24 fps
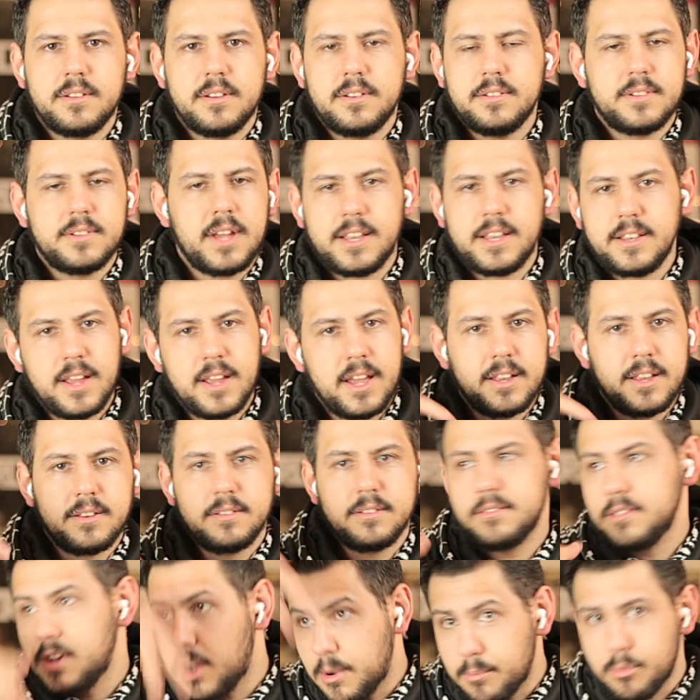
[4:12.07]

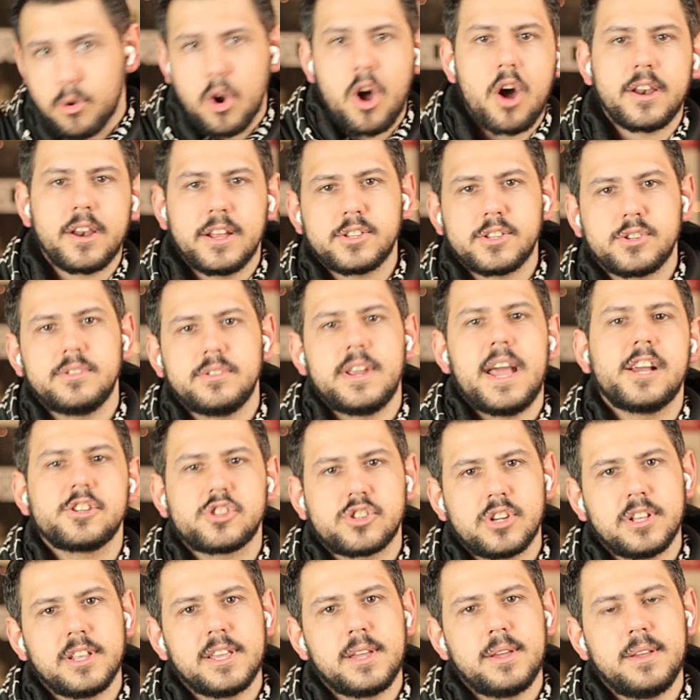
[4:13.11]
and abroad,
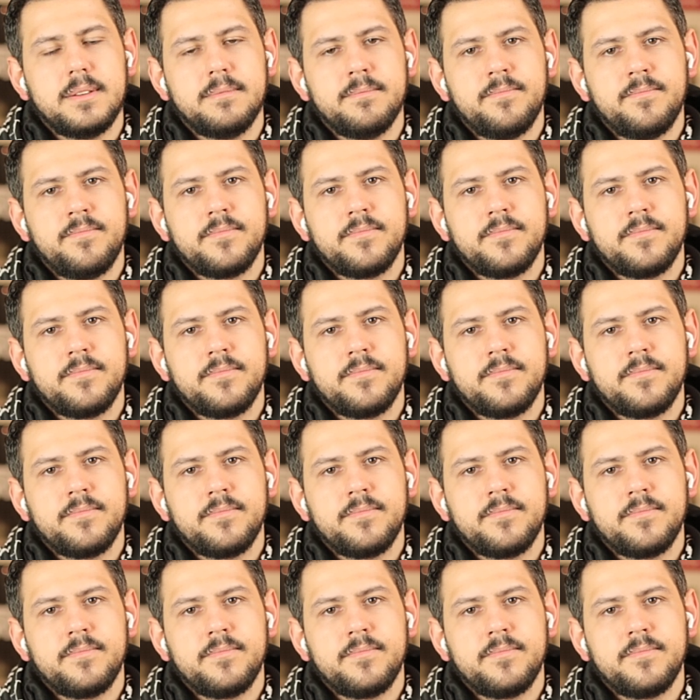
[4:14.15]
internationally,